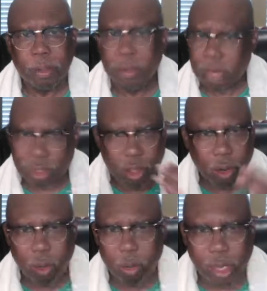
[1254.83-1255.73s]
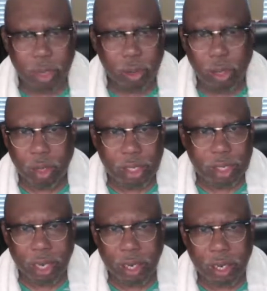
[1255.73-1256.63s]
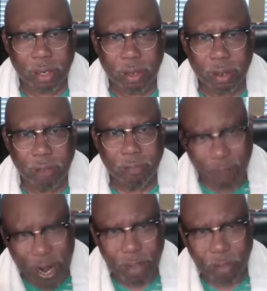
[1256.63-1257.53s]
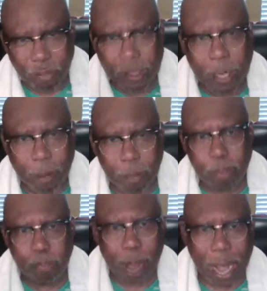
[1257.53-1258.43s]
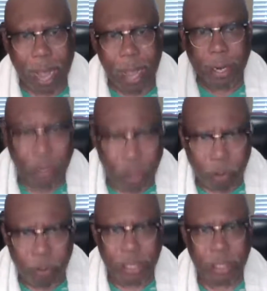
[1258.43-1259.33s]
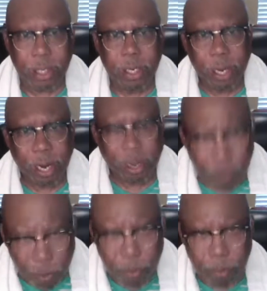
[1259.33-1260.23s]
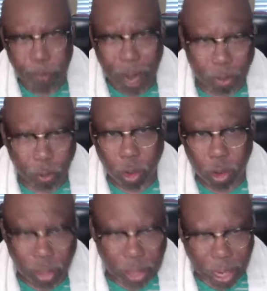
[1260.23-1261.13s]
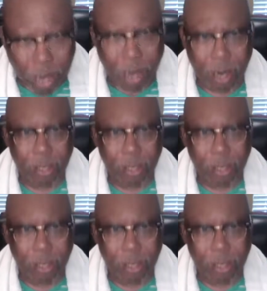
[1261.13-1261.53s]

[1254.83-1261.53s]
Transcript: That's the only way you're going to get it. Faith cometh by hearing, and hearing by the word of God.